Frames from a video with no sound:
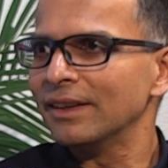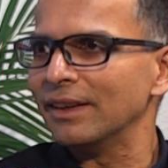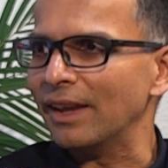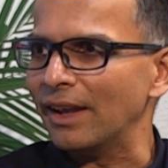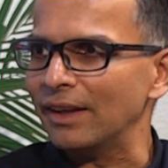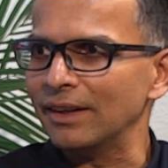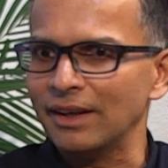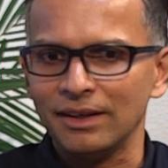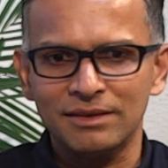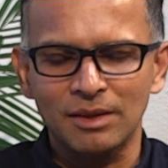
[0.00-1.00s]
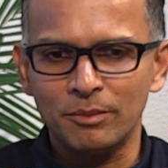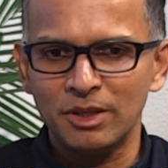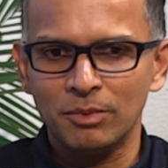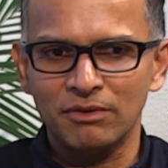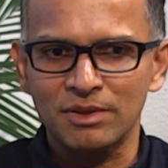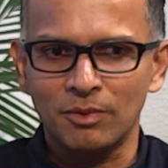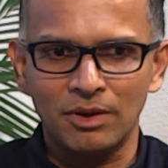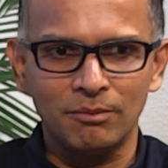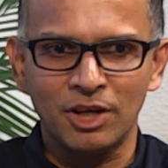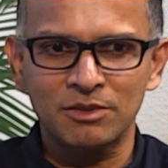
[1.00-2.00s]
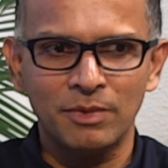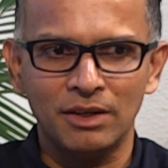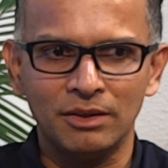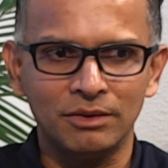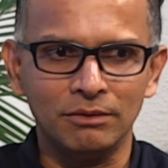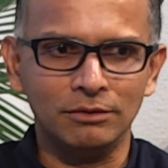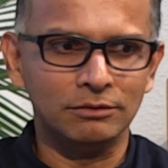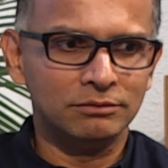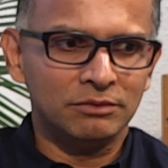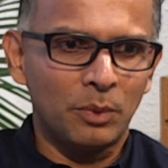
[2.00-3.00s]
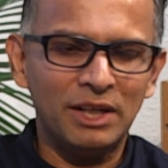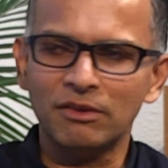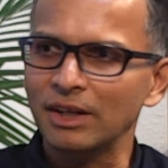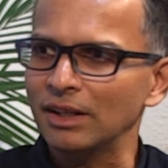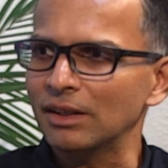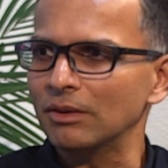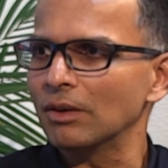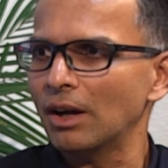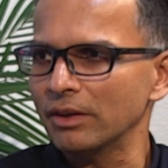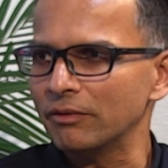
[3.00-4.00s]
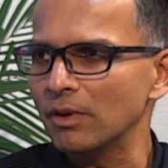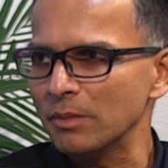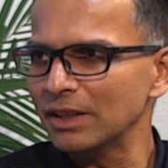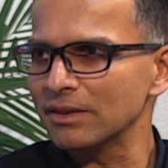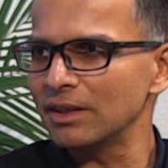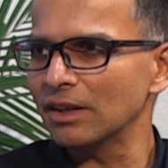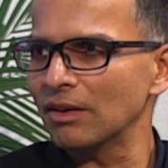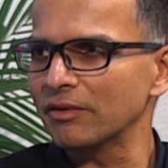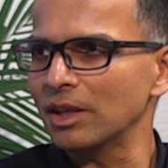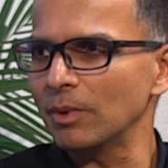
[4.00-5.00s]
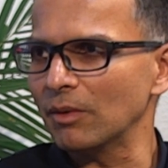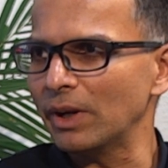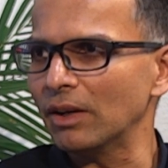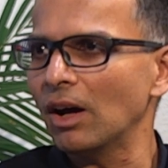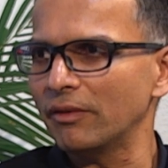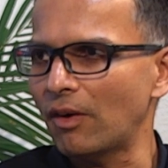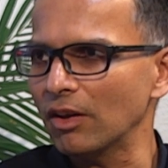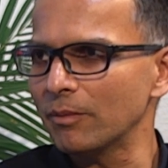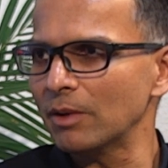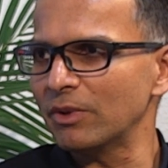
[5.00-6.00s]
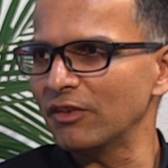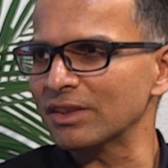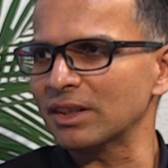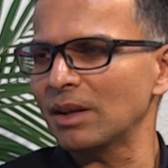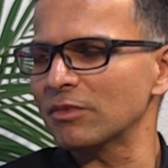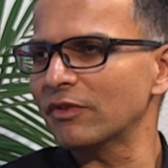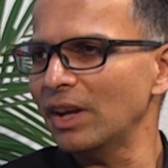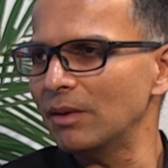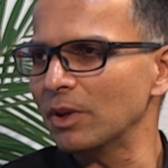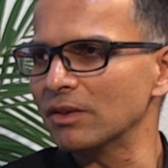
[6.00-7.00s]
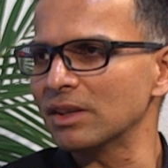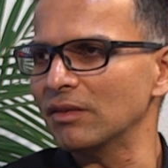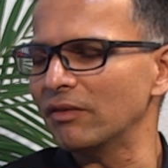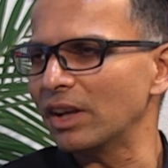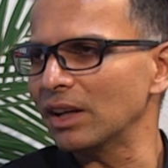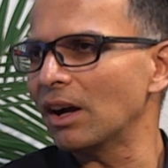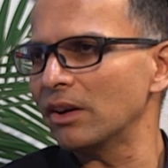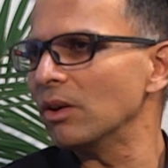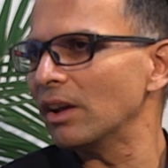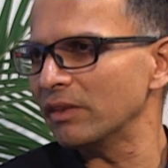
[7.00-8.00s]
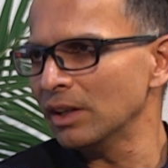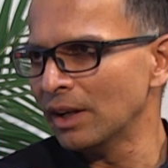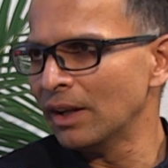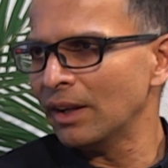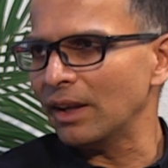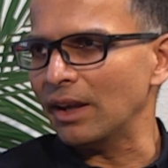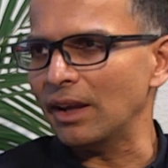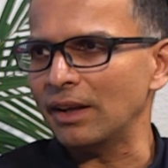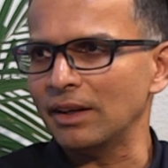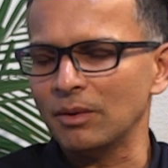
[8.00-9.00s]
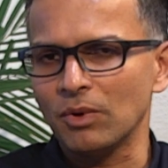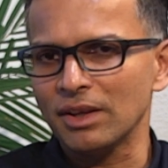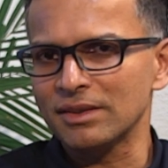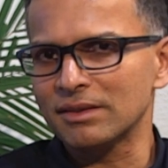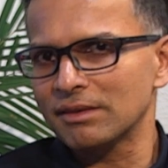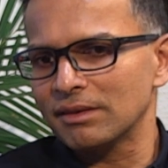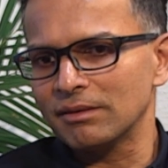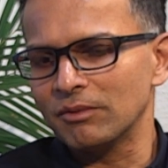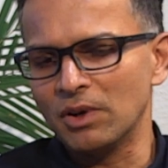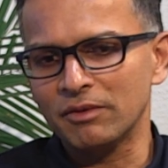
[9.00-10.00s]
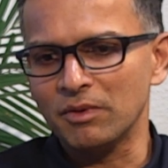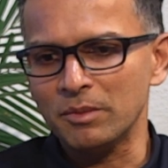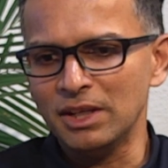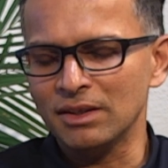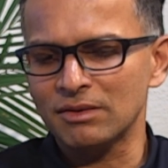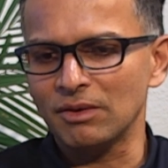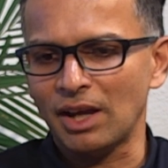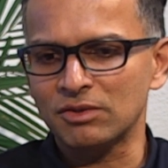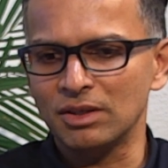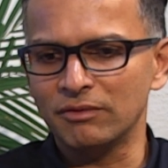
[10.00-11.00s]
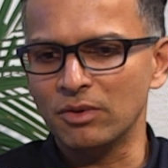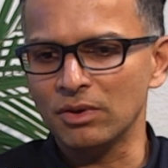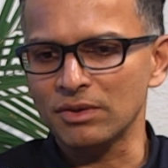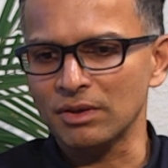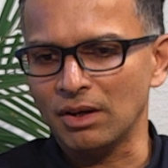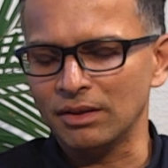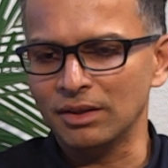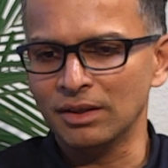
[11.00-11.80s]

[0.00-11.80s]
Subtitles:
And some people respond much better to weight training than to cardio. For me, the secret of keeping weight off, all of my previous attempts failed because they were very cardio heavy. And what has worked for me is to actually focus on